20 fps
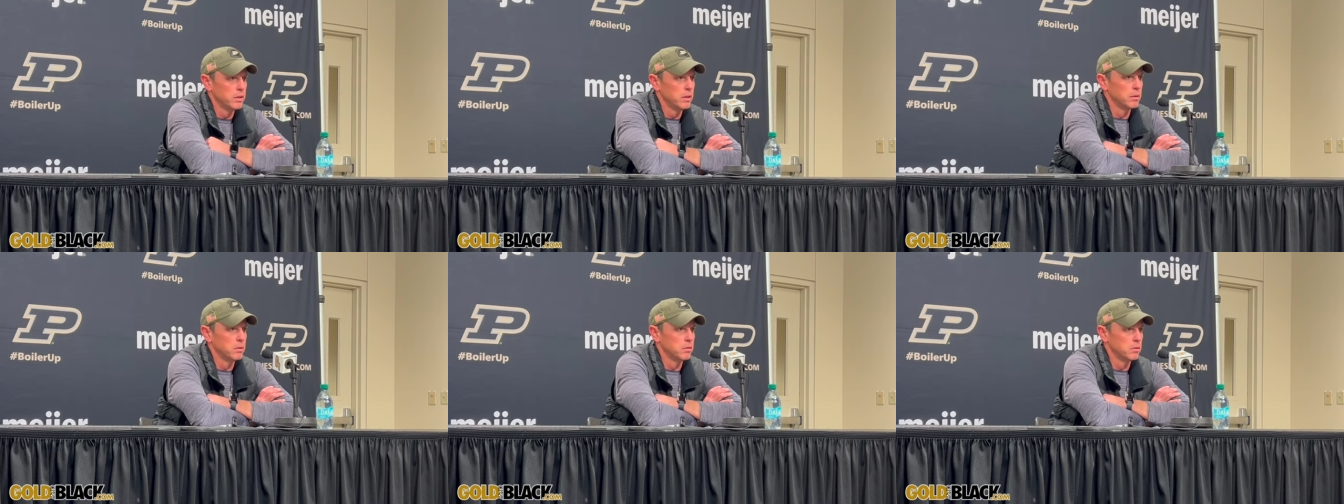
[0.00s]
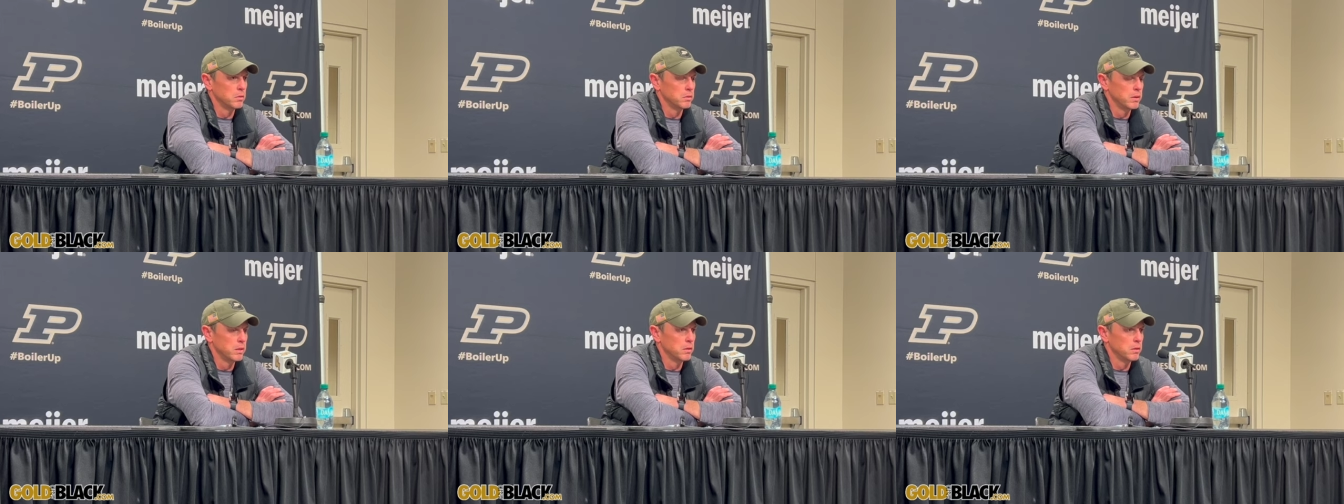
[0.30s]

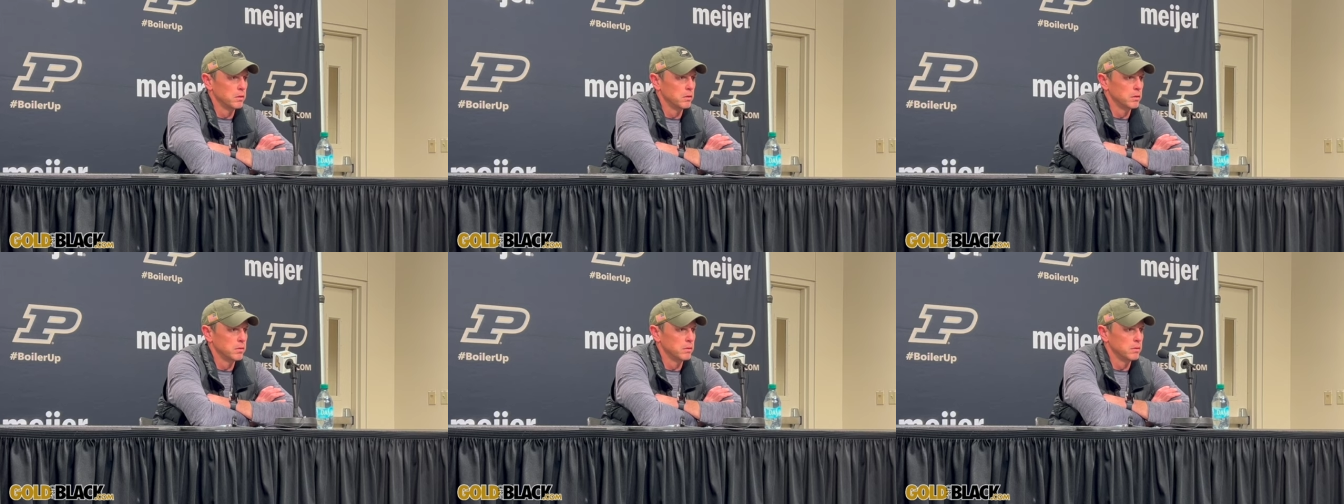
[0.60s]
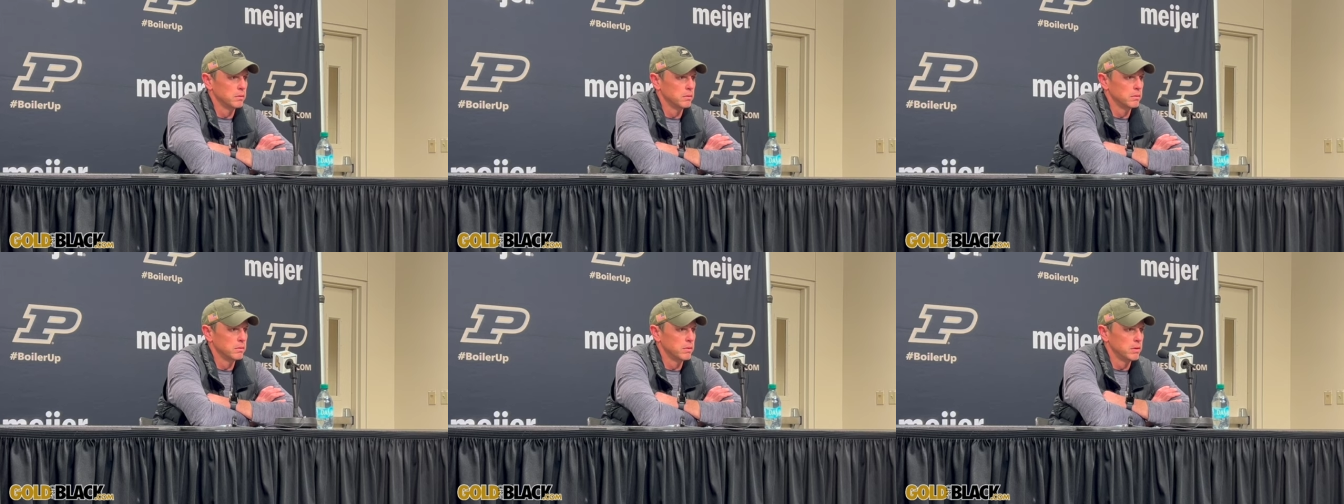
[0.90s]

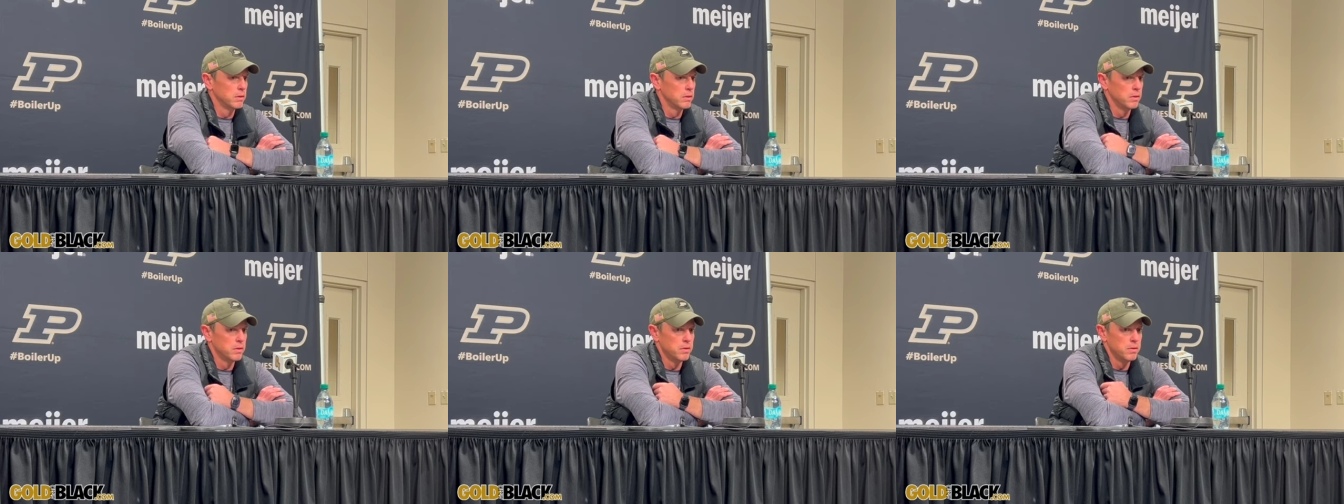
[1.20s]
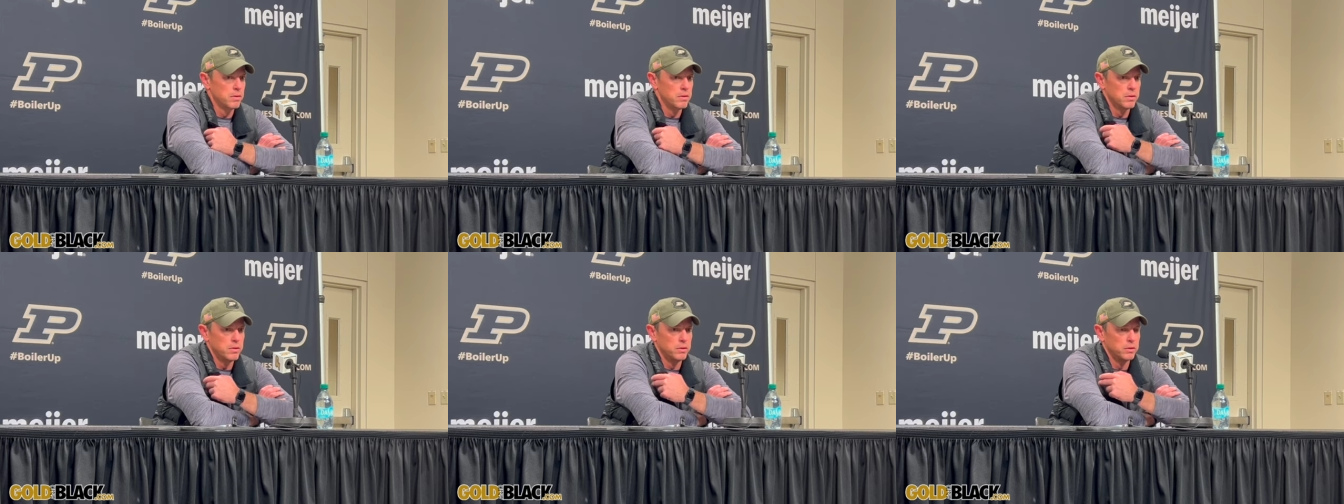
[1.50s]
They're
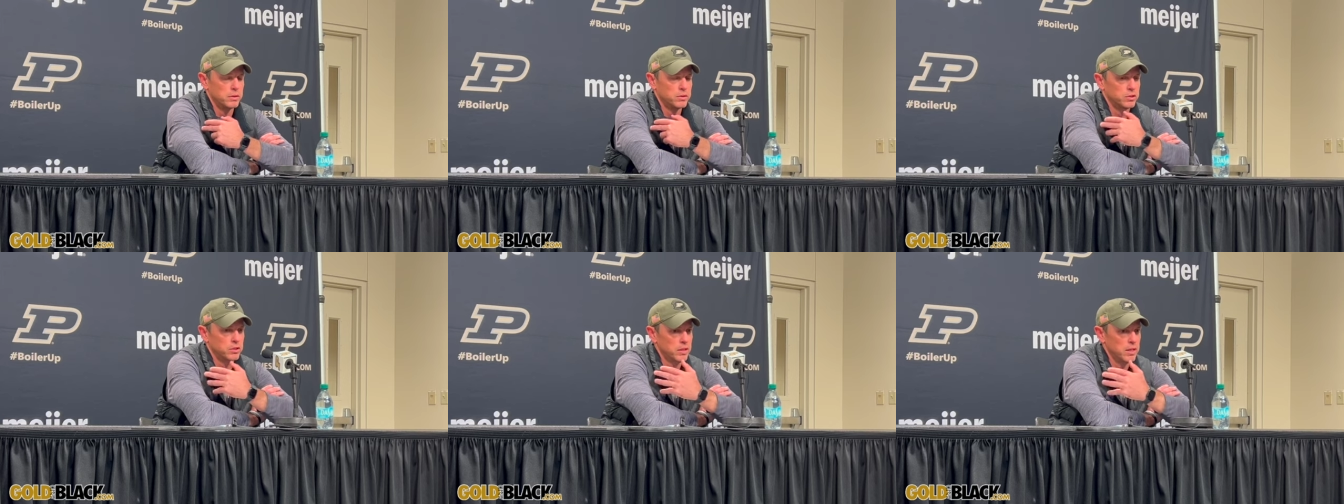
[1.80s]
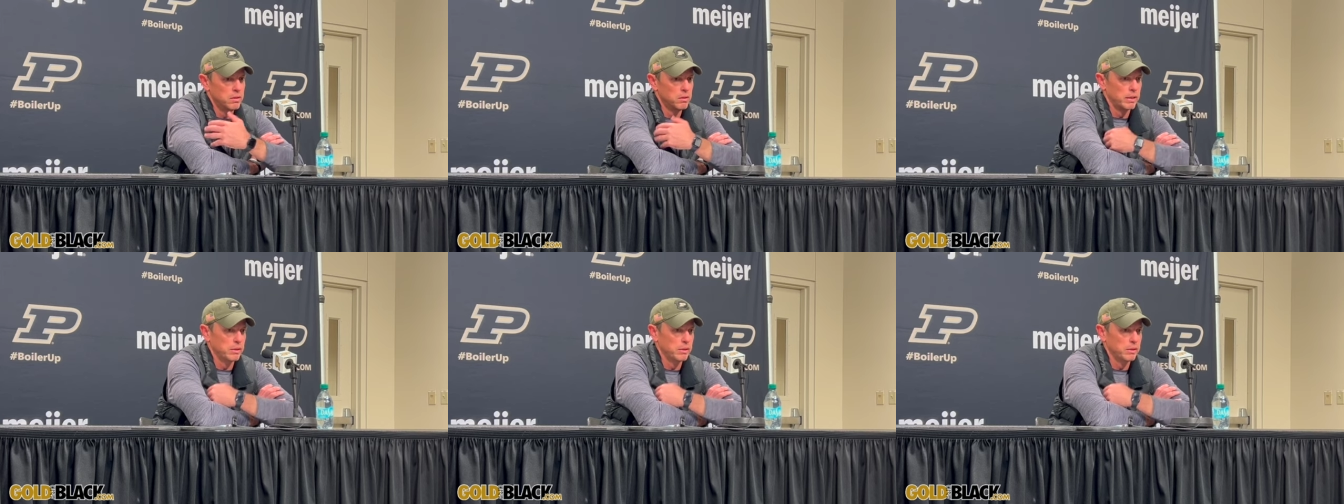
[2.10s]
you can see,